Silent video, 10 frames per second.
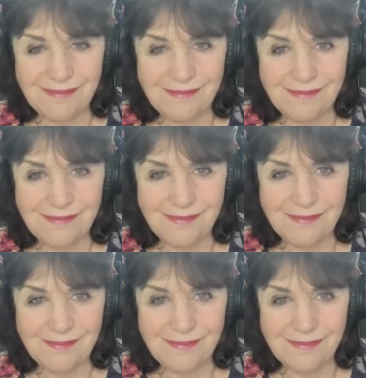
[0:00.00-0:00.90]

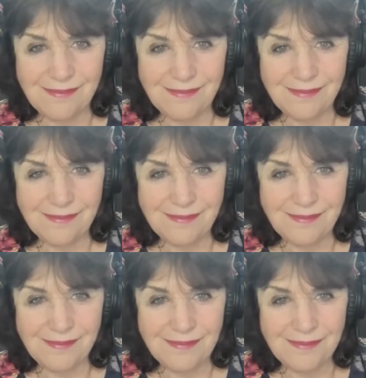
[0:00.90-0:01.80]

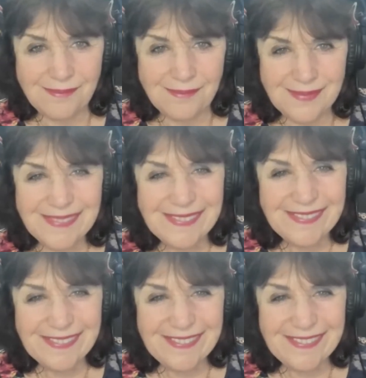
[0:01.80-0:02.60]
[no speech]